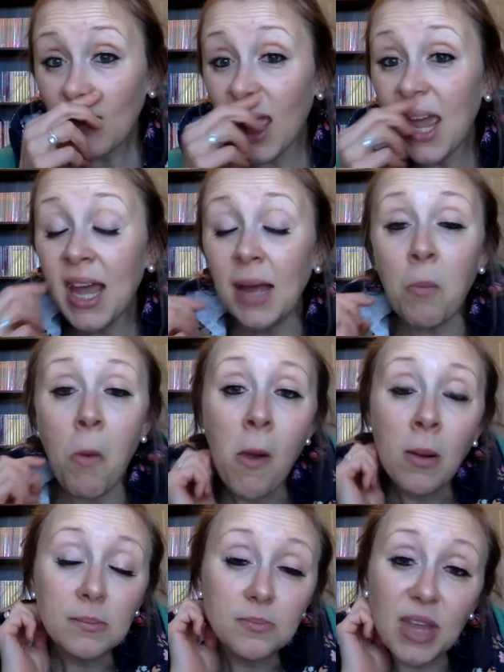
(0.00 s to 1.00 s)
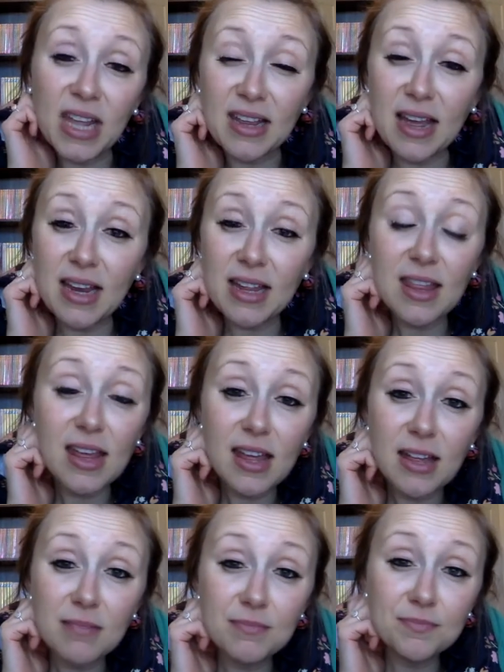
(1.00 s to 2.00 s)
and like kind of
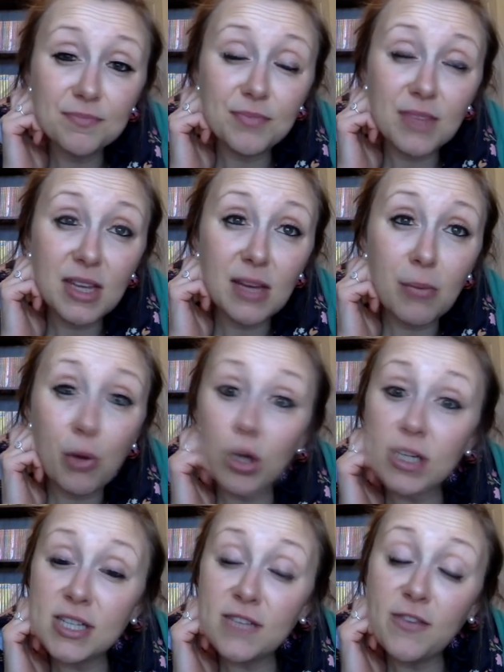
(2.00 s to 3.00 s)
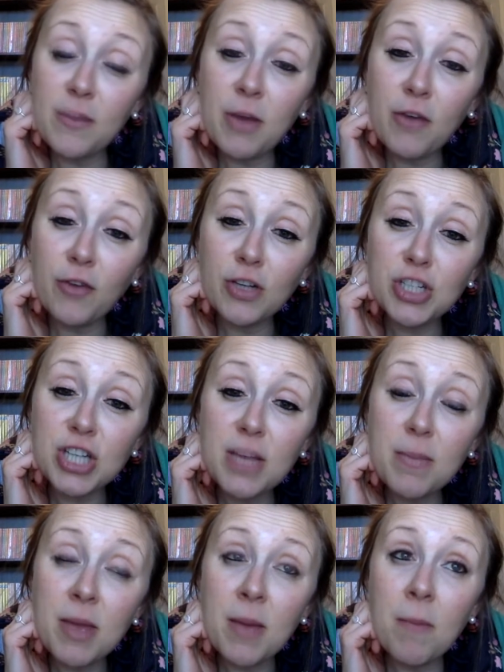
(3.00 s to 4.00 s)
the importance of female
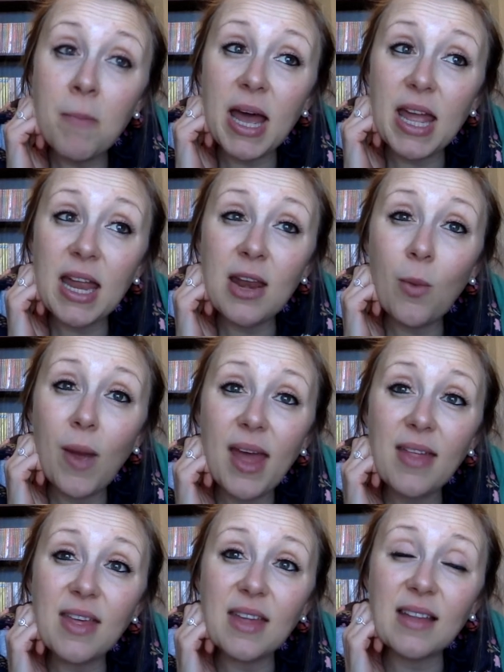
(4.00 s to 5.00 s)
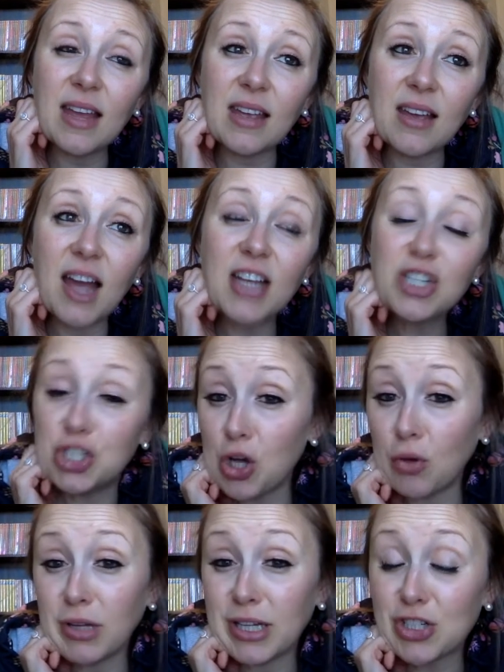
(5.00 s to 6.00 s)
friendship, but in a way that like I just
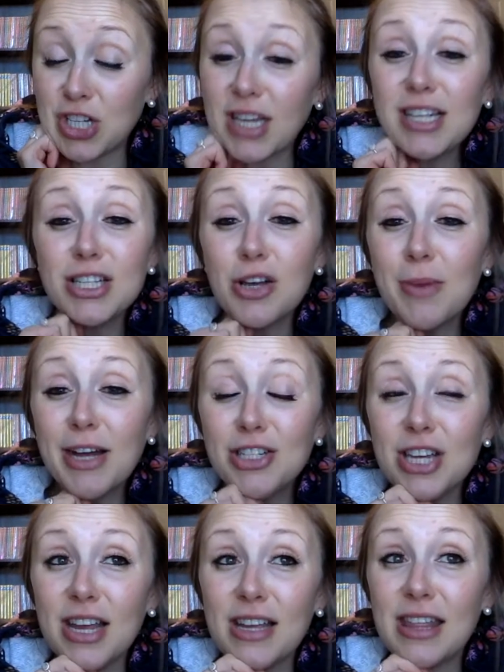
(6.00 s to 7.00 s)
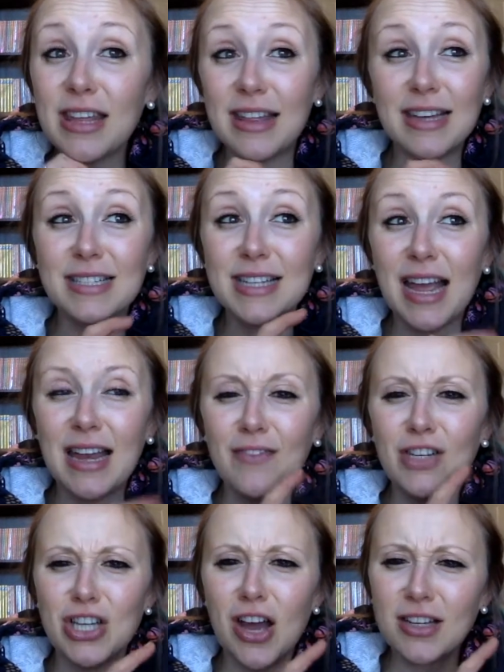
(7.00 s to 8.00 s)
don't like Jenny so much, and I think that's kind
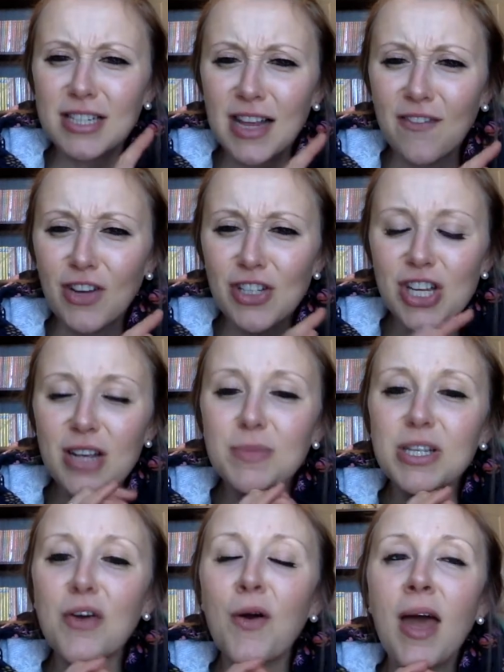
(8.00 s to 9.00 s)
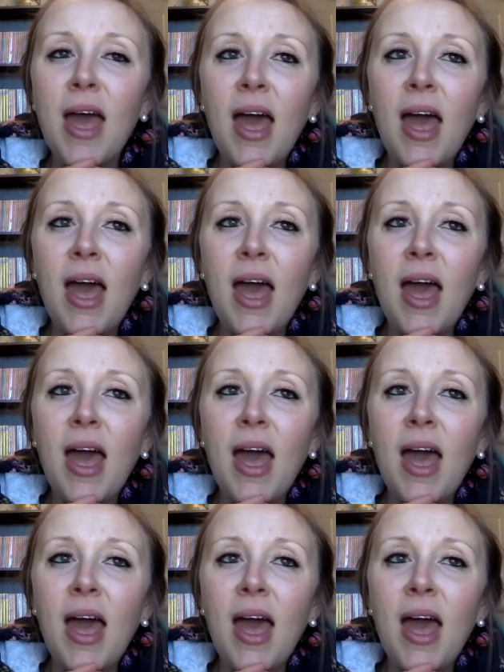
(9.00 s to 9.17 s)
of a toxic friendship. So